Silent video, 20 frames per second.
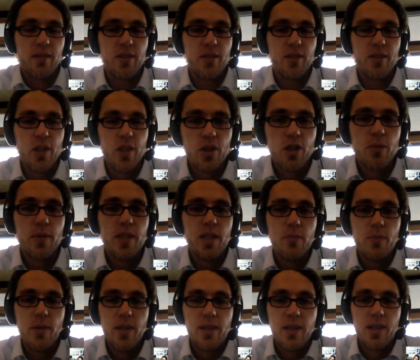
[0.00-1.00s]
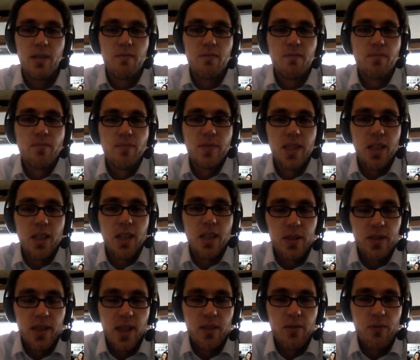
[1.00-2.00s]
year we had the steering committee meeting,
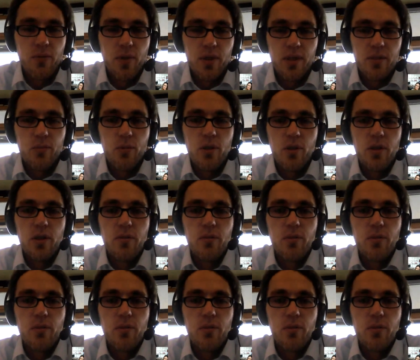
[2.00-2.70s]
and we said what